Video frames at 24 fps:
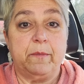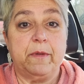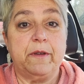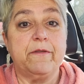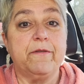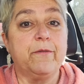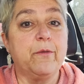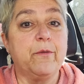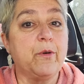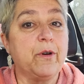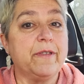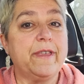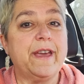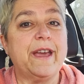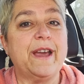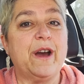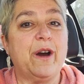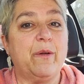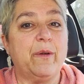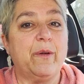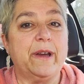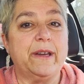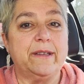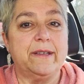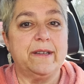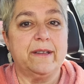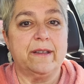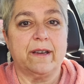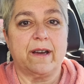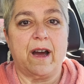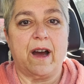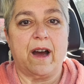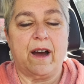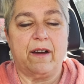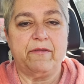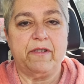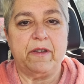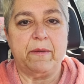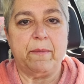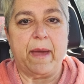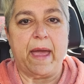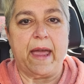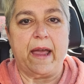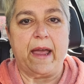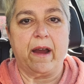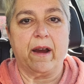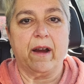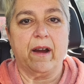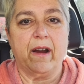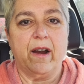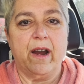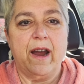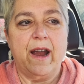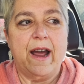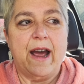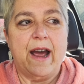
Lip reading: before they go into the coffee maker,